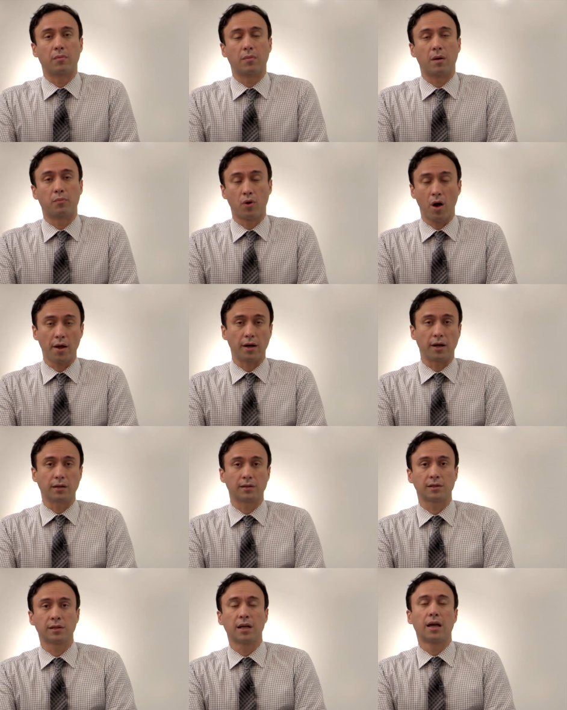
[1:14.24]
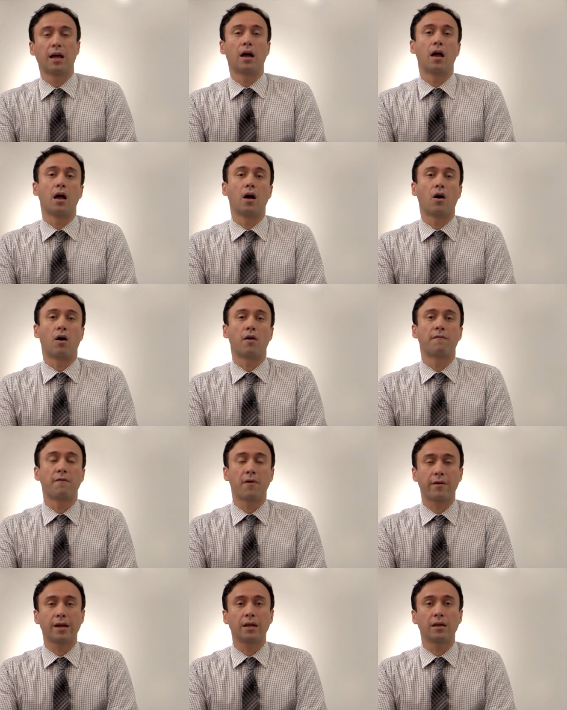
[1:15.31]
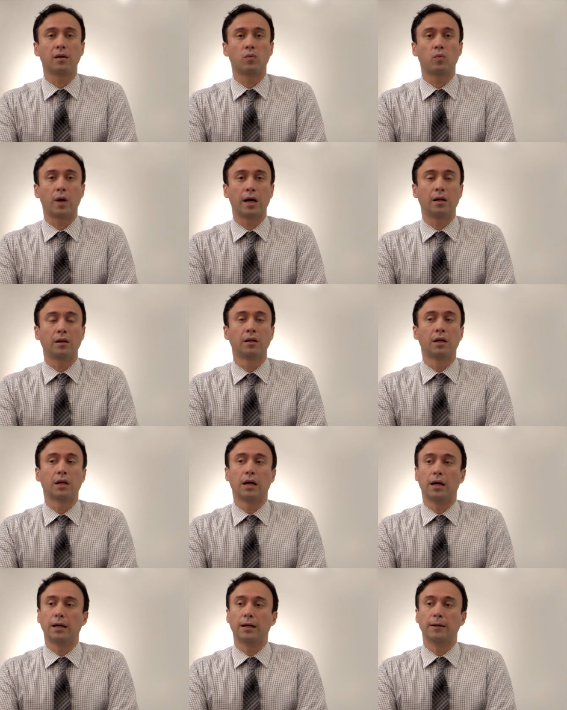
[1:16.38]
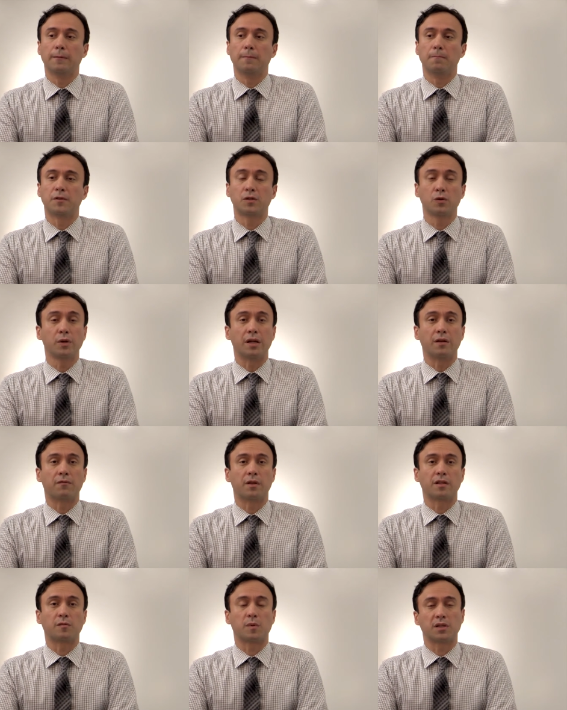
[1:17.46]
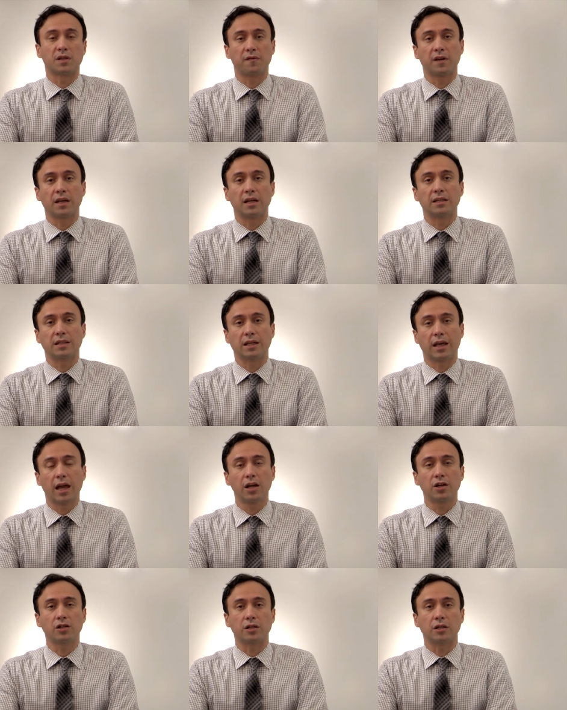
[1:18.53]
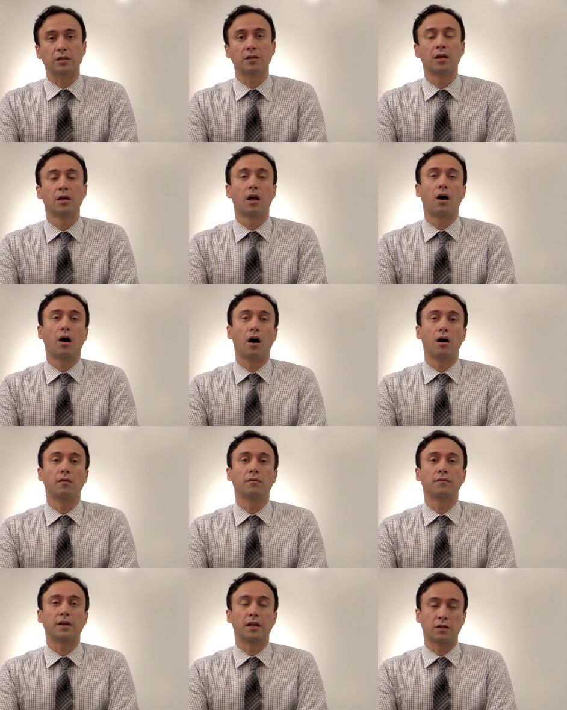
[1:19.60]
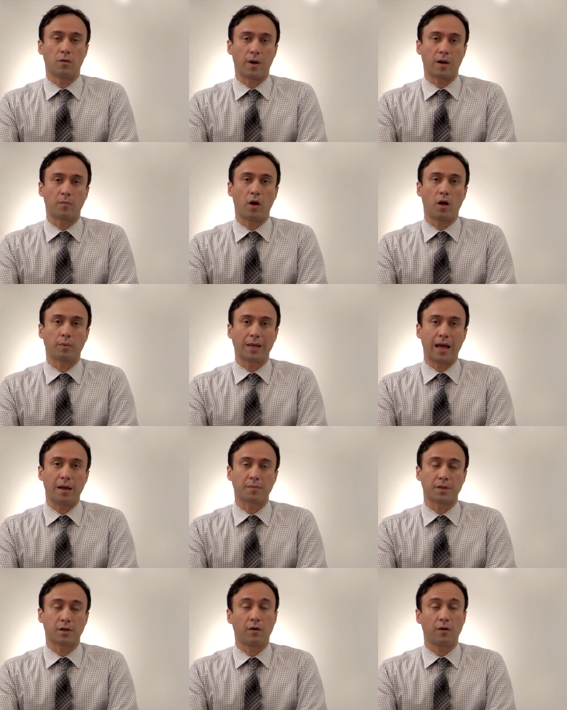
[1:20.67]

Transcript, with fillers: uh, products uh, are very well uh, suited for the specific indication of indirect pulp caps.